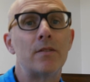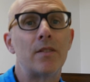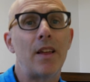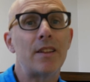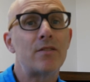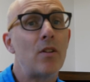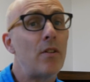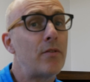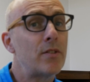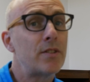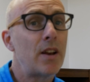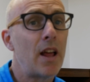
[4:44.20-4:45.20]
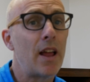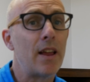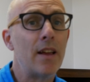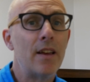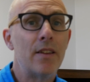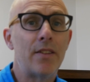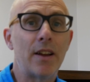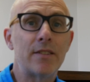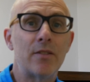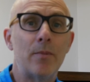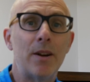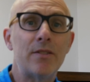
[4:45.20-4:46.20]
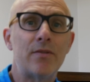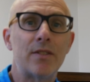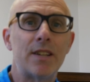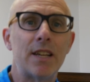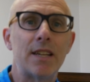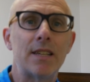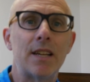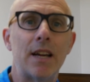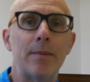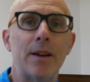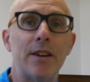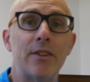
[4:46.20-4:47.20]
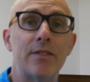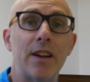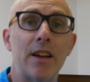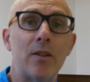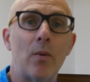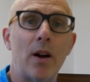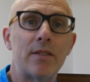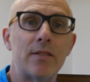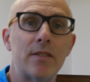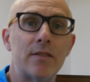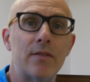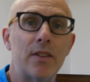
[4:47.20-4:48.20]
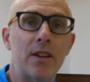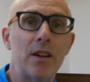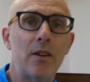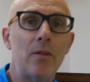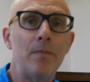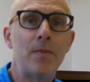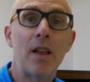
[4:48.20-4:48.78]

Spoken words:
So that's all for today. Thanks so much for taking time out of your day to watch this video.